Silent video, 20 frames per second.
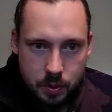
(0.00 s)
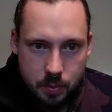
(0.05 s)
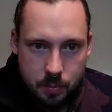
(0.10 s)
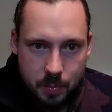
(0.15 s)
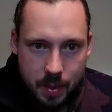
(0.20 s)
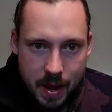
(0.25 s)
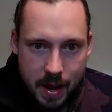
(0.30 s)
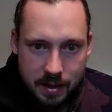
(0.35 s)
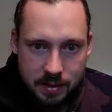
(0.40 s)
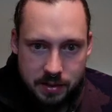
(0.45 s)

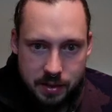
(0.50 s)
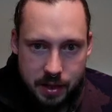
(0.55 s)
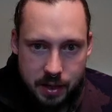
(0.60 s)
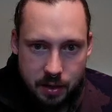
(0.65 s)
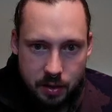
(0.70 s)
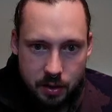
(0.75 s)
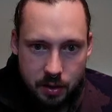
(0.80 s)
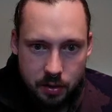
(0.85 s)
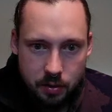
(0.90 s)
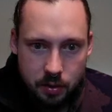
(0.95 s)
back to
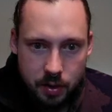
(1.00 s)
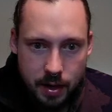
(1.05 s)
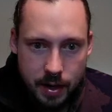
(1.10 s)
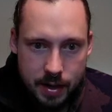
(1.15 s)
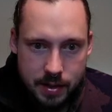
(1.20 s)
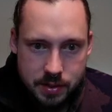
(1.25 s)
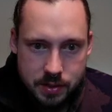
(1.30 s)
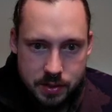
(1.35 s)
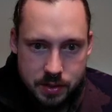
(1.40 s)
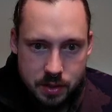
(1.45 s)

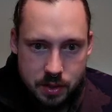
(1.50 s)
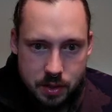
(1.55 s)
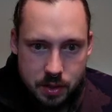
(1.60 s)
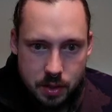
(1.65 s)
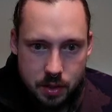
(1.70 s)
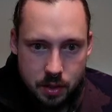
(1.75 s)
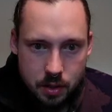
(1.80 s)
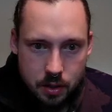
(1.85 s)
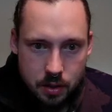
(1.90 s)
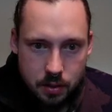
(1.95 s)
Heracross.
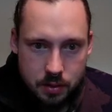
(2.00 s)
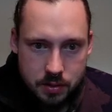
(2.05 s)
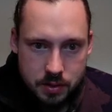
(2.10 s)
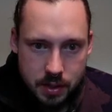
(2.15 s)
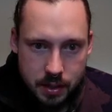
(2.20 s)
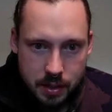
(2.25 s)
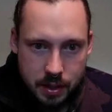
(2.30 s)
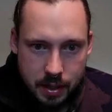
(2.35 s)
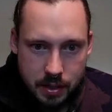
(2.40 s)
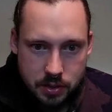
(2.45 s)
Looks
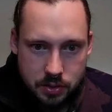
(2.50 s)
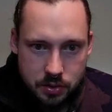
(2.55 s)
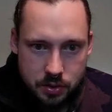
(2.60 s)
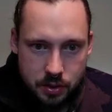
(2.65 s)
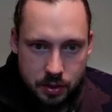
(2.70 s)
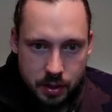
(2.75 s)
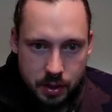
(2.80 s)
like I should